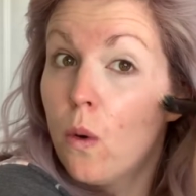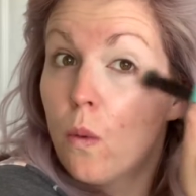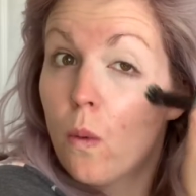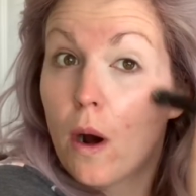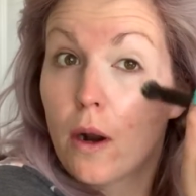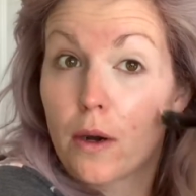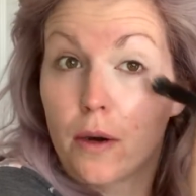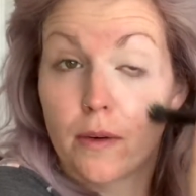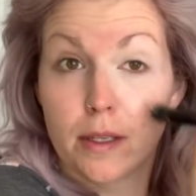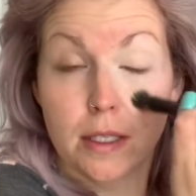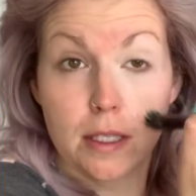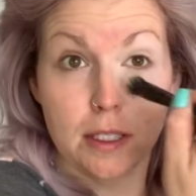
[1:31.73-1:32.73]
water
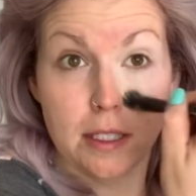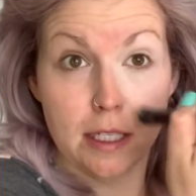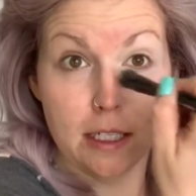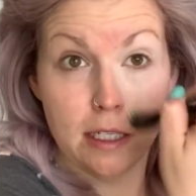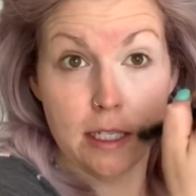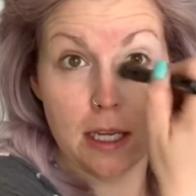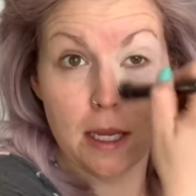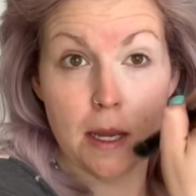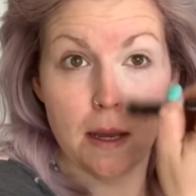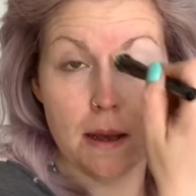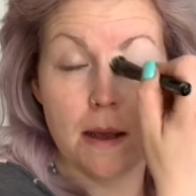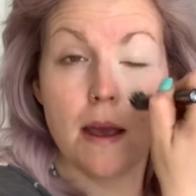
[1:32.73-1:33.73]
resistant,
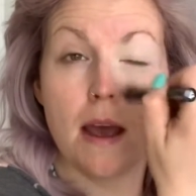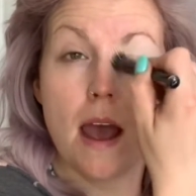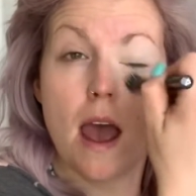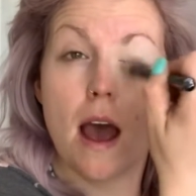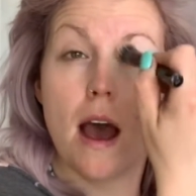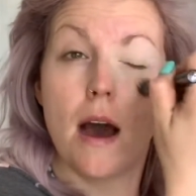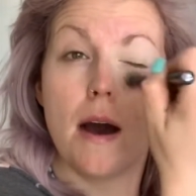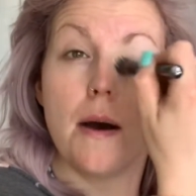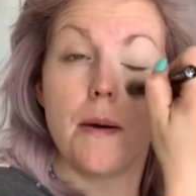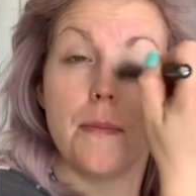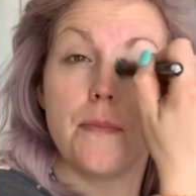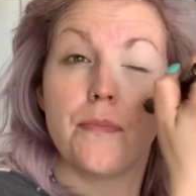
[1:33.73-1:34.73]

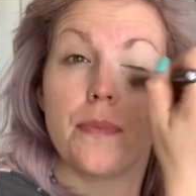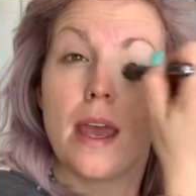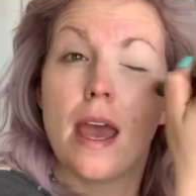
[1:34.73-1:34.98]
and